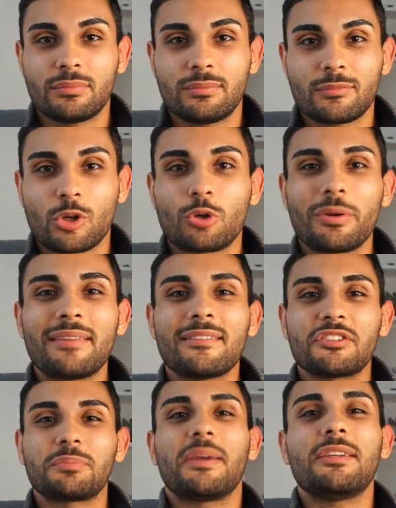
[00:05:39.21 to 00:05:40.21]
create the
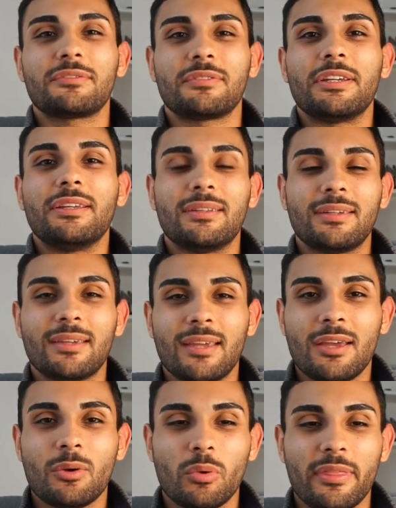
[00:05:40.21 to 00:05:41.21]
space for healing
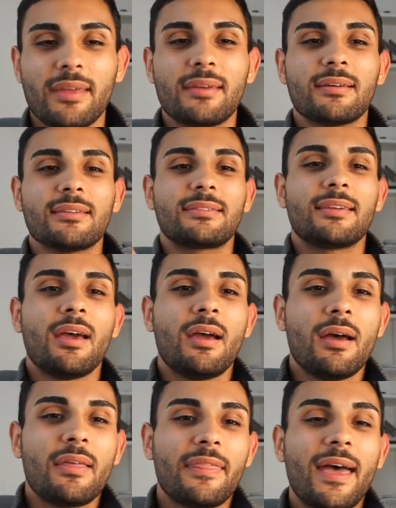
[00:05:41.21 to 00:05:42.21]
within us.
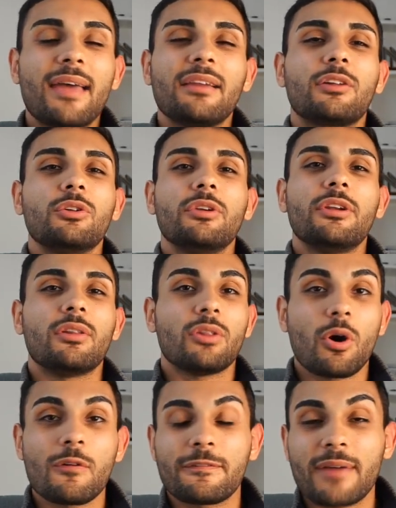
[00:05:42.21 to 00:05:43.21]
That included a
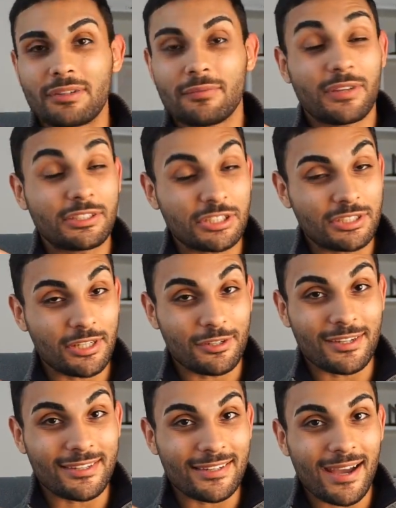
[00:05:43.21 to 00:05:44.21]
low-fat
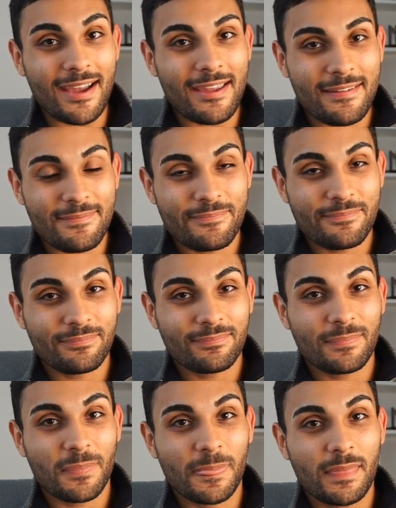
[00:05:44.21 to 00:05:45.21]
vegetarian diet,
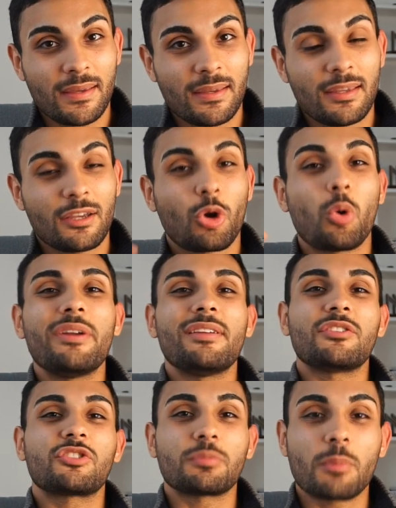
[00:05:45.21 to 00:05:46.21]
quitting
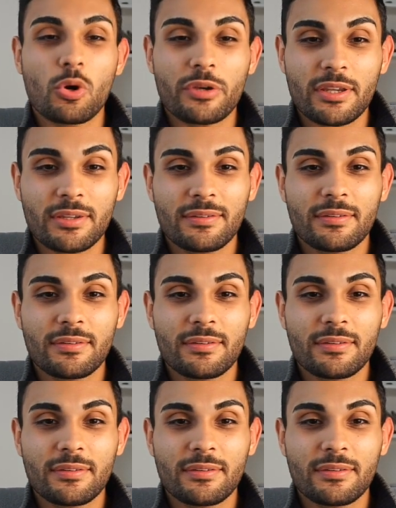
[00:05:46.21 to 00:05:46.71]
smoking,